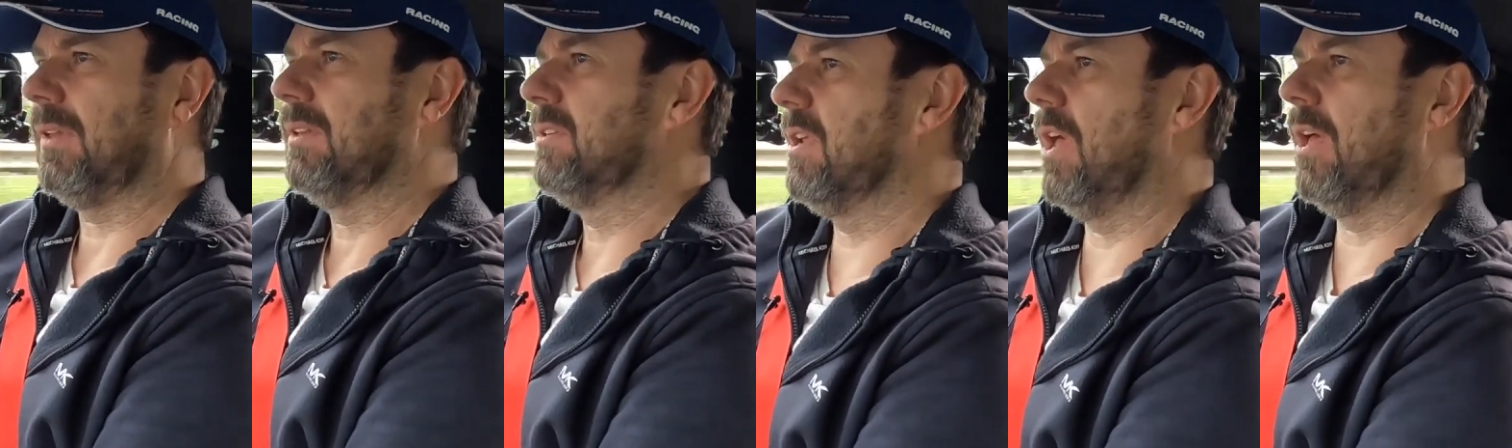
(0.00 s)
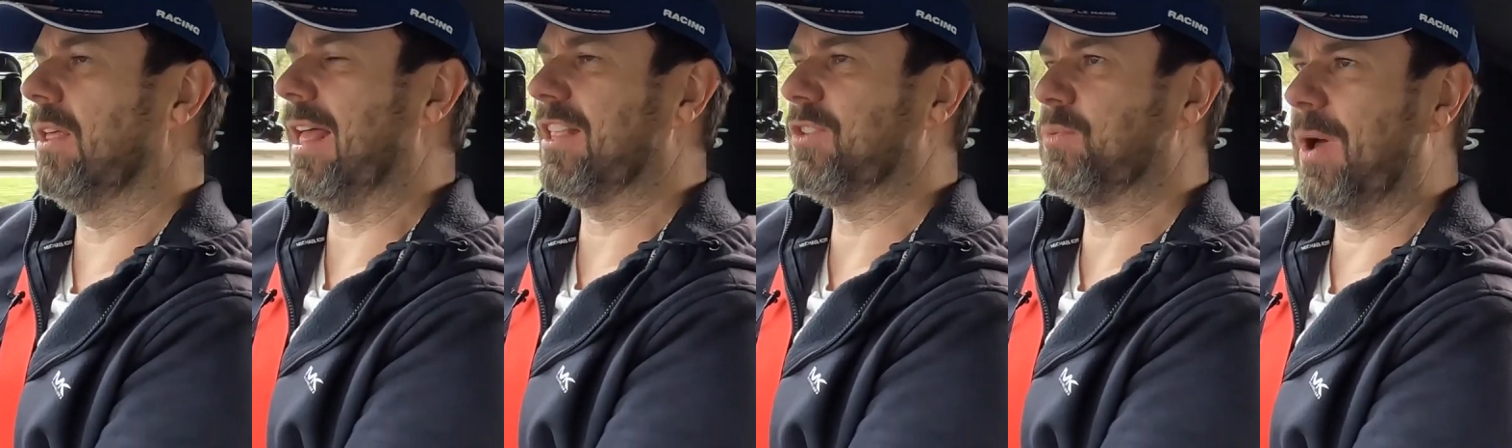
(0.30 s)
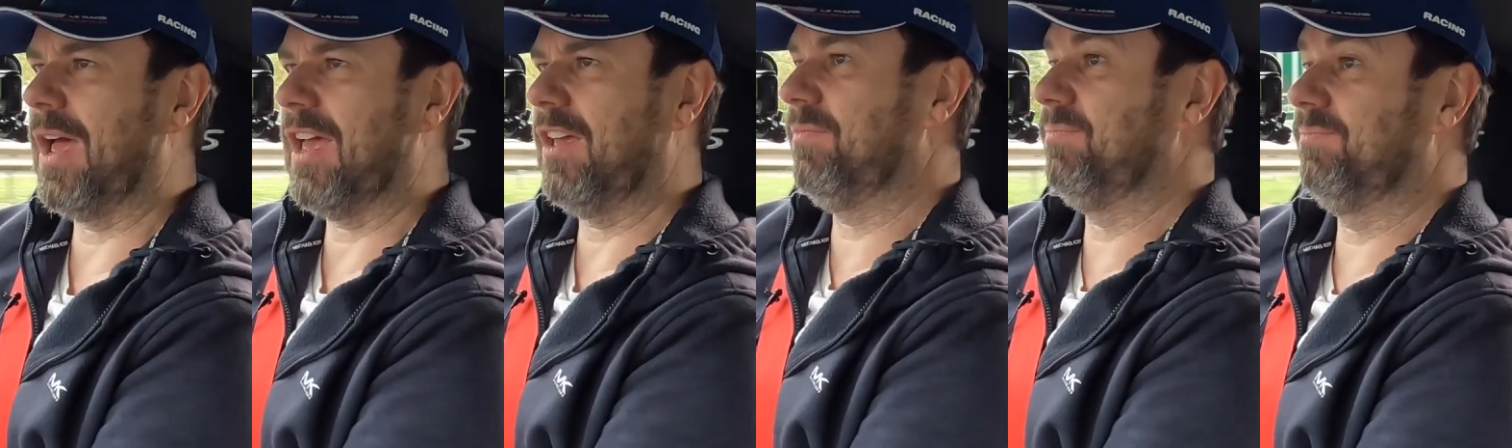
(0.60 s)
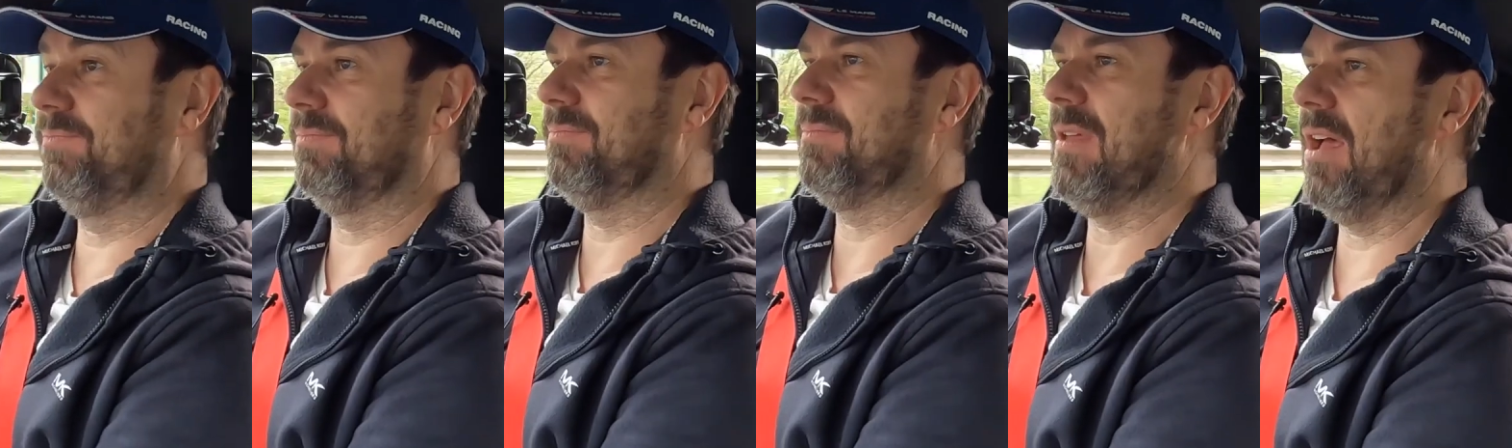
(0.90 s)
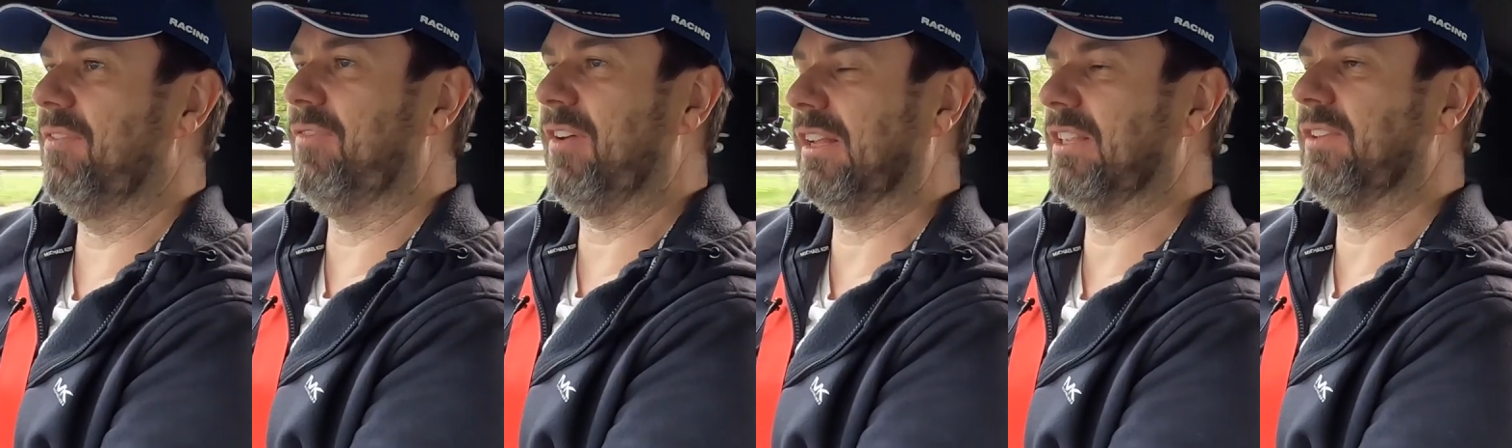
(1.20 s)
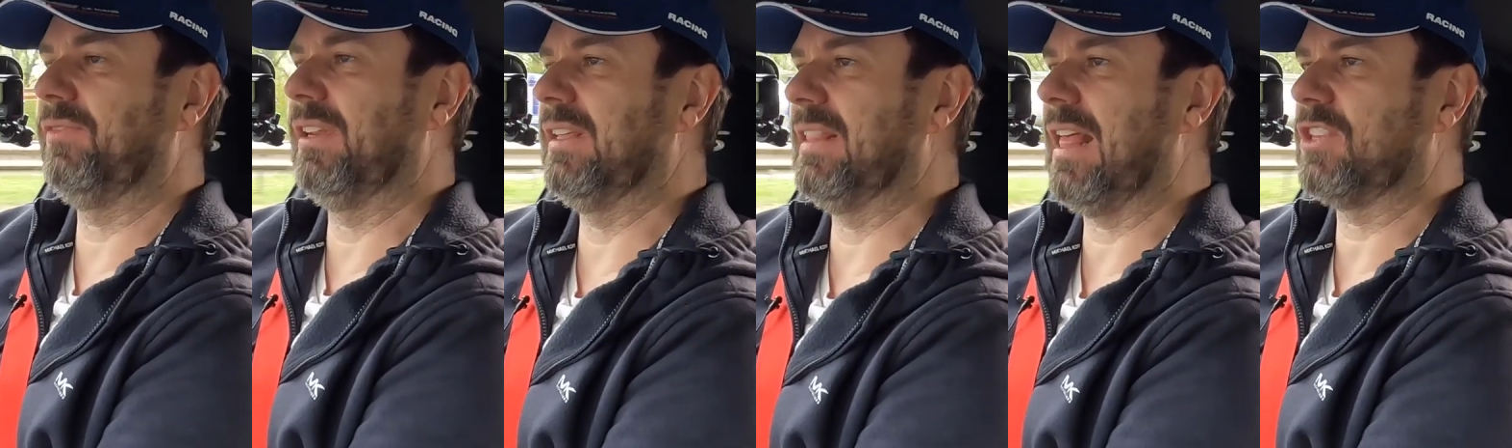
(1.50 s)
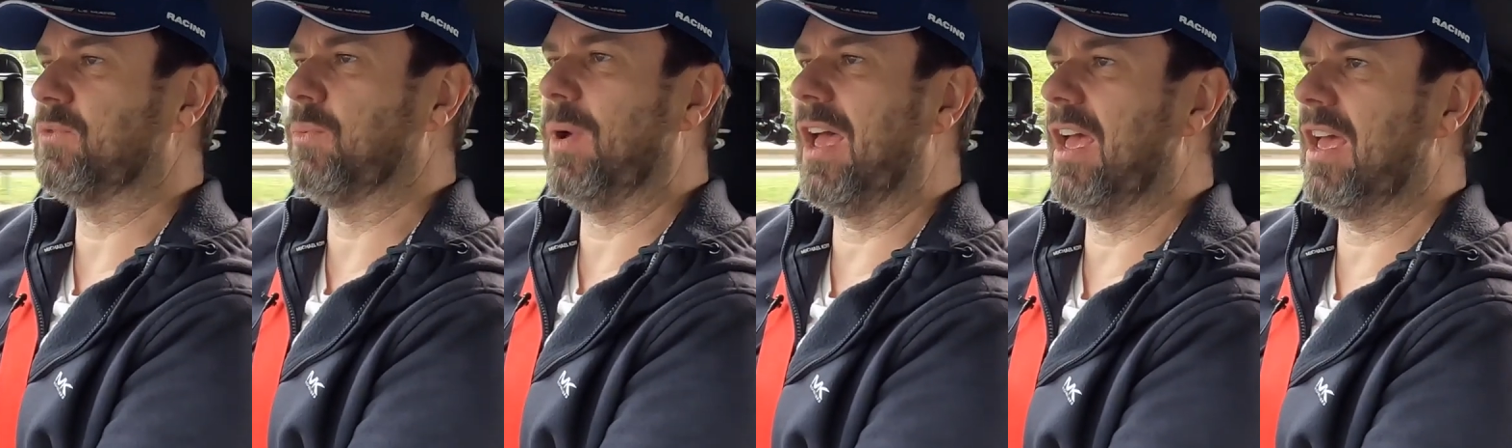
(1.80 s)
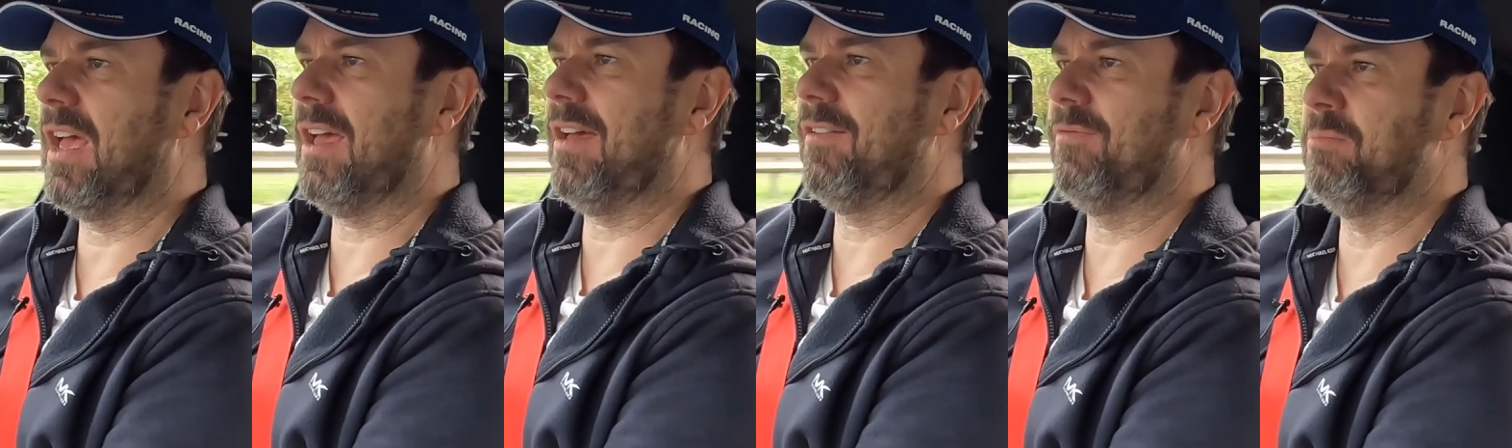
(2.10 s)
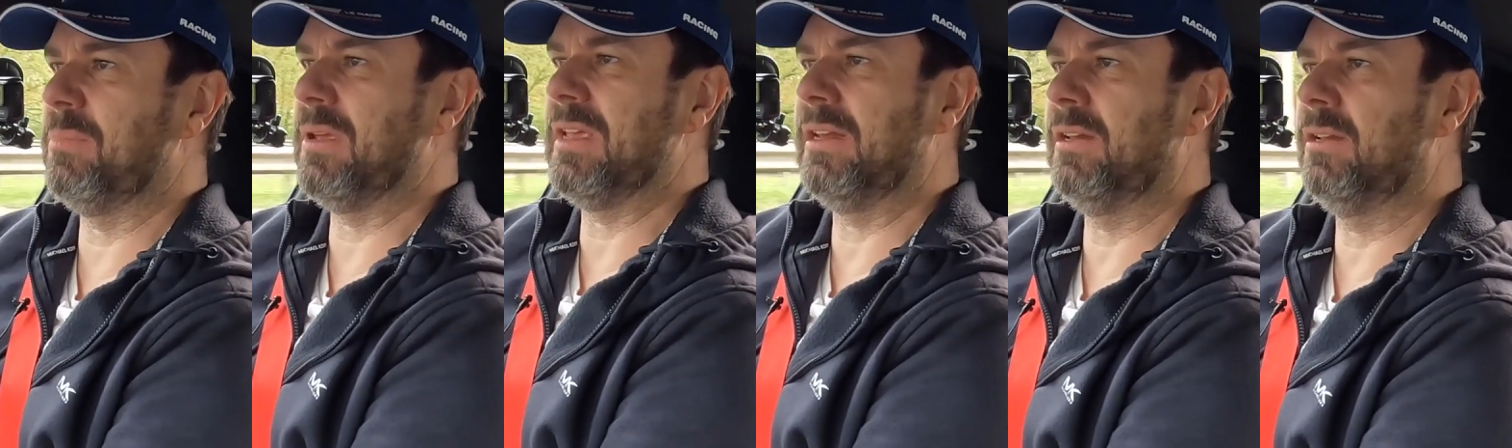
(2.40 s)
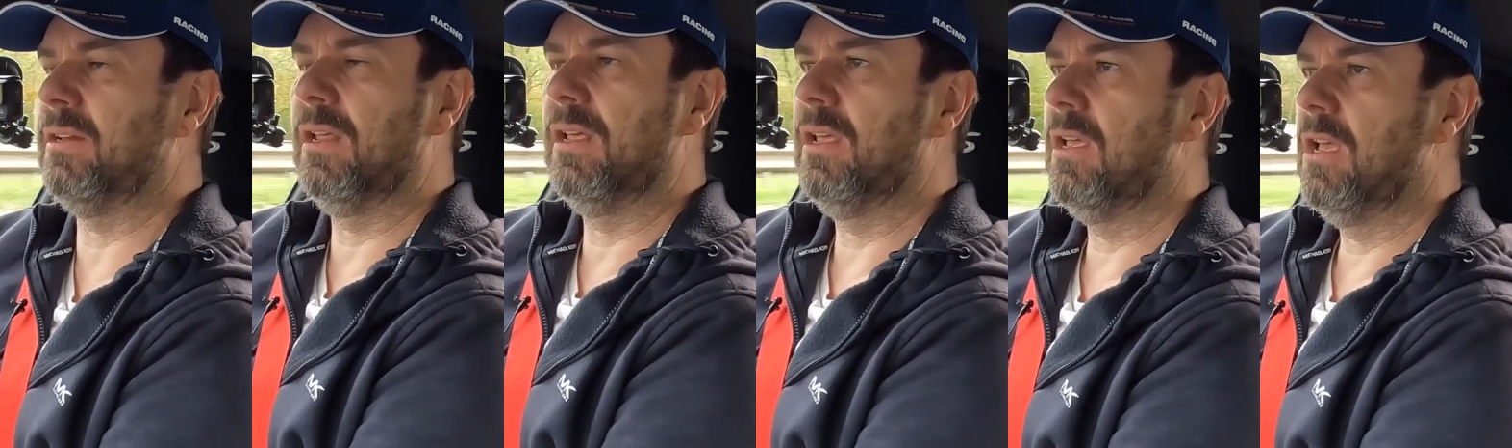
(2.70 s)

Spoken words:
So that's why, effectively, that's why I haven't been